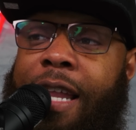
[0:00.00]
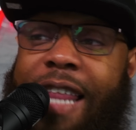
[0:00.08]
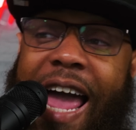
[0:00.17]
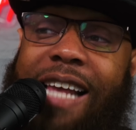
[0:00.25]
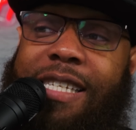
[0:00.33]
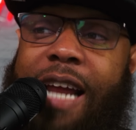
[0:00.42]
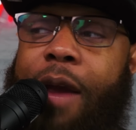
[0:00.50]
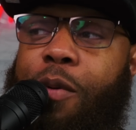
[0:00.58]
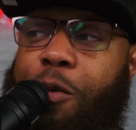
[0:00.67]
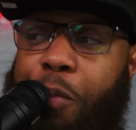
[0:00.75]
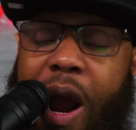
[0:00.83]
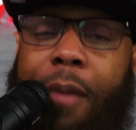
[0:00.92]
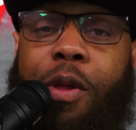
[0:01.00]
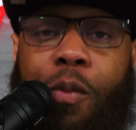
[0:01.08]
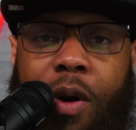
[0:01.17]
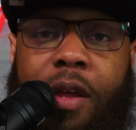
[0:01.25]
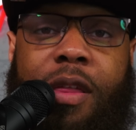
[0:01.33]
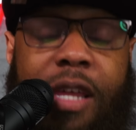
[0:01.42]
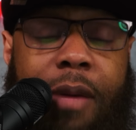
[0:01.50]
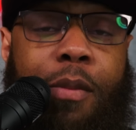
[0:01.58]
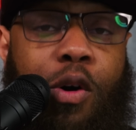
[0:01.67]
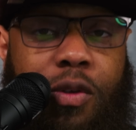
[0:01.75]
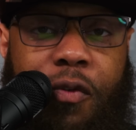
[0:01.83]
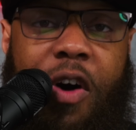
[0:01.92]
Last night was probably one of the
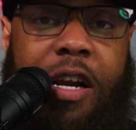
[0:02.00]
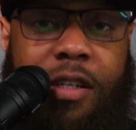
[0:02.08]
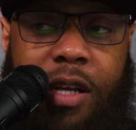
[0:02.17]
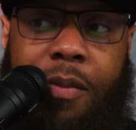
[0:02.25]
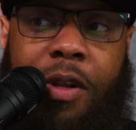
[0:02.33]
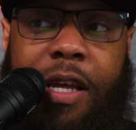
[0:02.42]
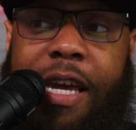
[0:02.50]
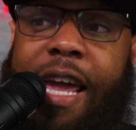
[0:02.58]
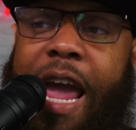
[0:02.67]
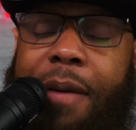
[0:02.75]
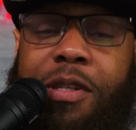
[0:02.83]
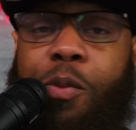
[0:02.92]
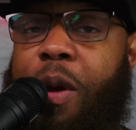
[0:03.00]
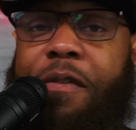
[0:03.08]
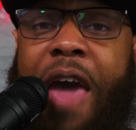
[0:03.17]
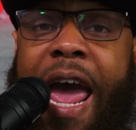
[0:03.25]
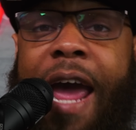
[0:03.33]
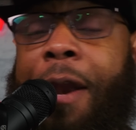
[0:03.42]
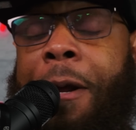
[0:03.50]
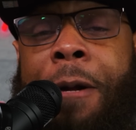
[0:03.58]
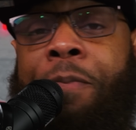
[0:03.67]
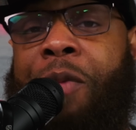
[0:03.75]
most fun summer league games that we've had